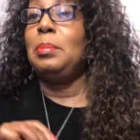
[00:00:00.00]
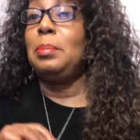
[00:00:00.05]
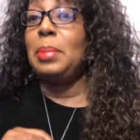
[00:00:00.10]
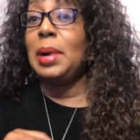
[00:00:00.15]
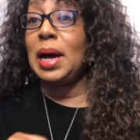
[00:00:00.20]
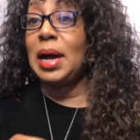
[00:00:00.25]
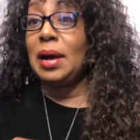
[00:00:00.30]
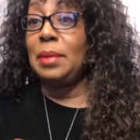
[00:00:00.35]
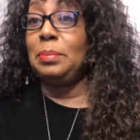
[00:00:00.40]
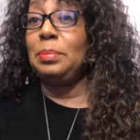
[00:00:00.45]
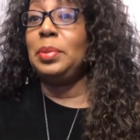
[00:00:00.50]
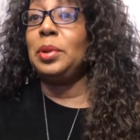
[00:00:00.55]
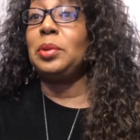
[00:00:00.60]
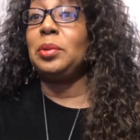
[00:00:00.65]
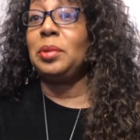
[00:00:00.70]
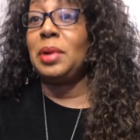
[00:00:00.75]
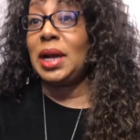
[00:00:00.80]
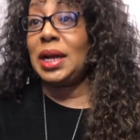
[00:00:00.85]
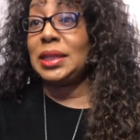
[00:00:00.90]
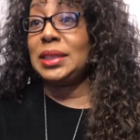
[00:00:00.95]

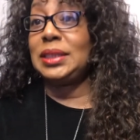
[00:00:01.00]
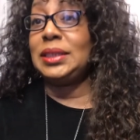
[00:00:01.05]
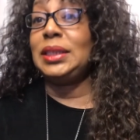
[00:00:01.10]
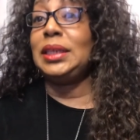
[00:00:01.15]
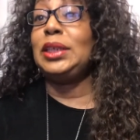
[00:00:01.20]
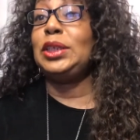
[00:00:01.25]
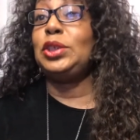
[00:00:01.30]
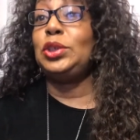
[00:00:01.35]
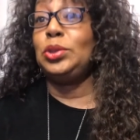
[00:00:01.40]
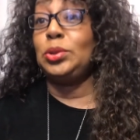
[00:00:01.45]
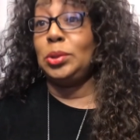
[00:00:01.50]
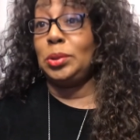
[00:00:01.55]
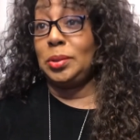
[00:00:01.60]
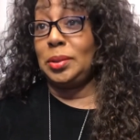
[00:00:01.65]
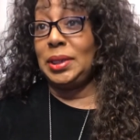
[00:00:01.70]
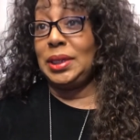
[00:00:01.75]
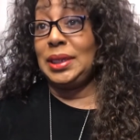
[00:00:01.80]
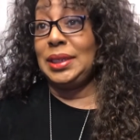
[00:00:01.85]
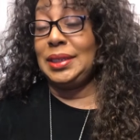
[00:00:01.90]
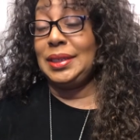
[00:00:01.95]
paparazzi jewelry.